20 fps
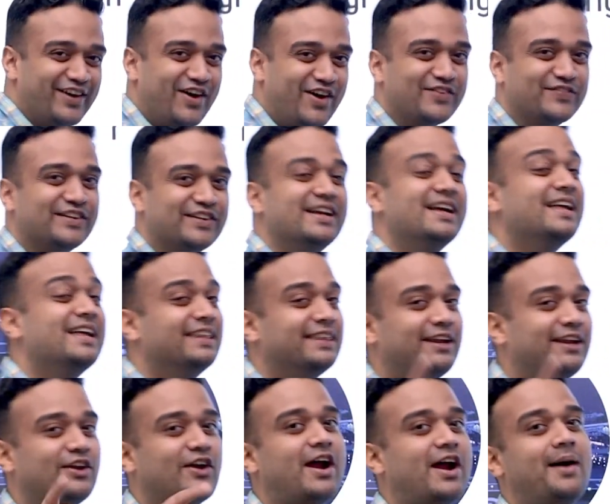off,
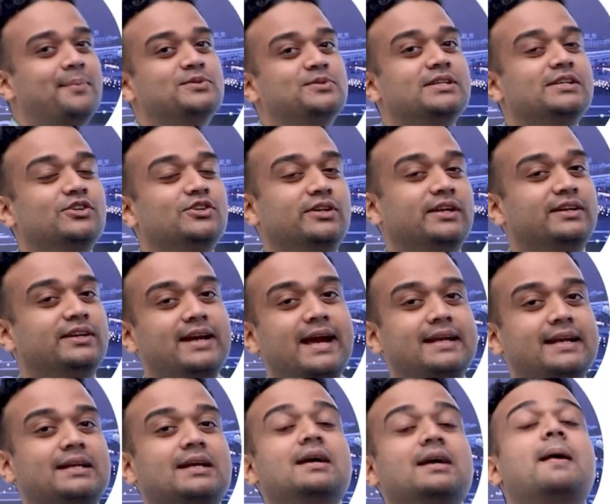then you're absolutely
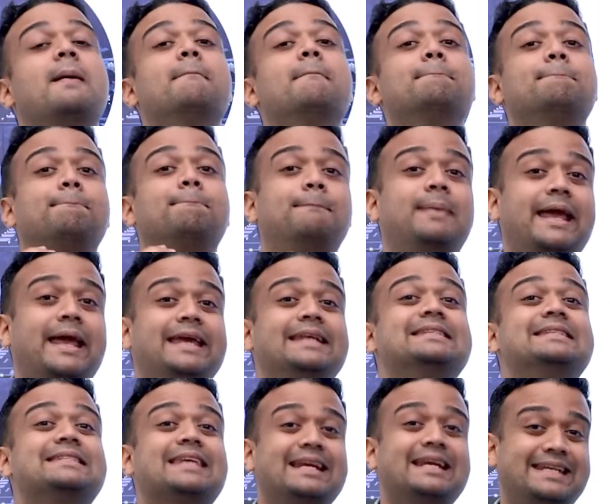right
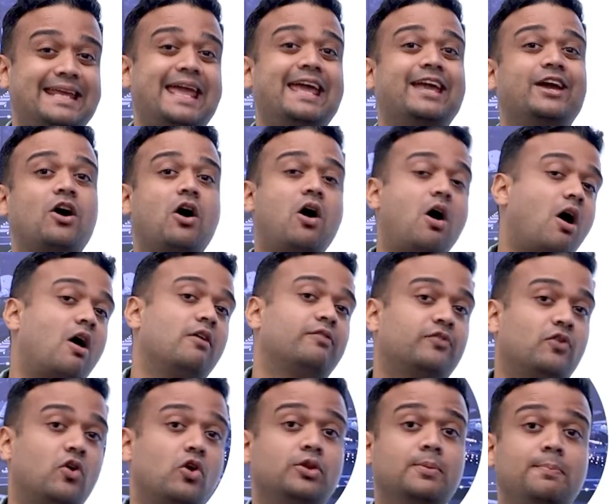planes take
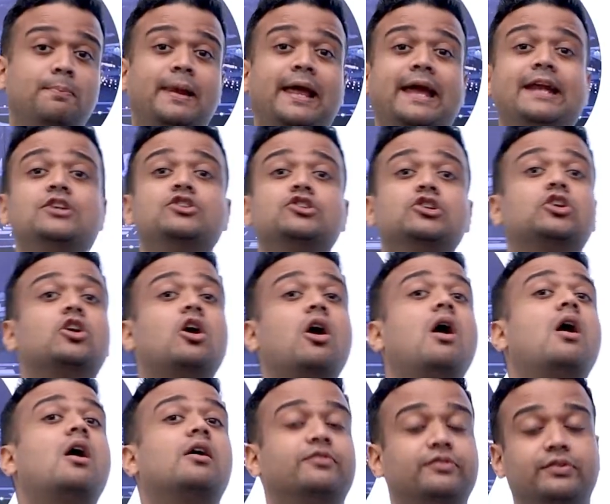off or the plane took
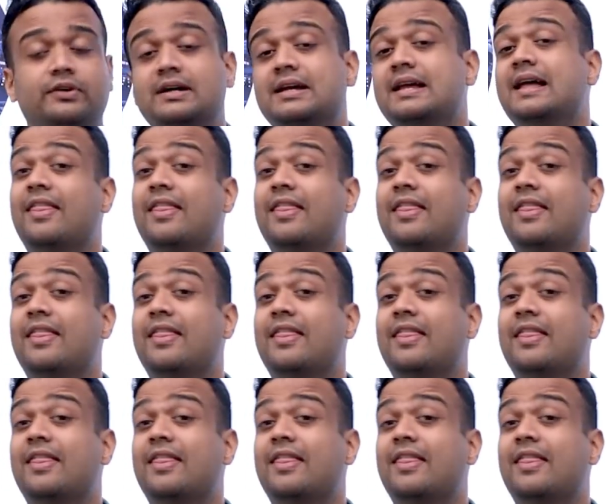off,